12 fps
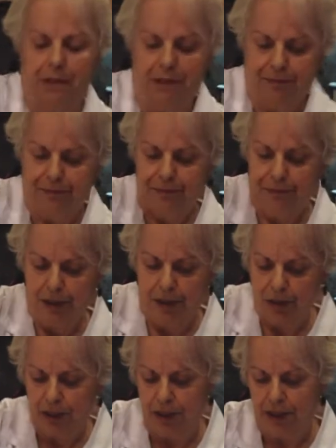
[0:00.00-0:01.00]
yeah,
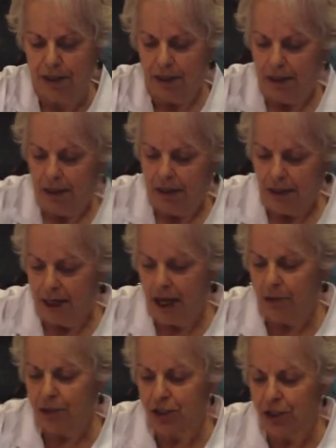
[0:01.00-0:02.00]
because now
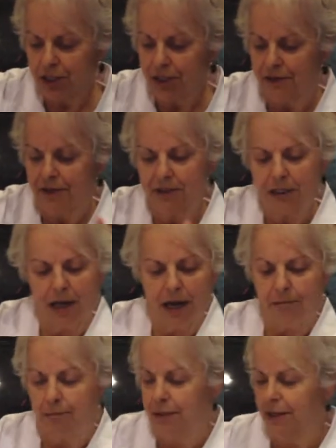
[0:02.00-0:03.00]
it's just on the
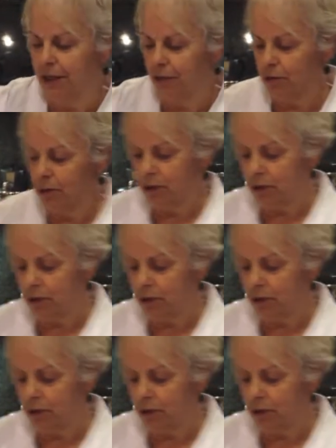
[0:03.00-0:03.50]
top. Then it's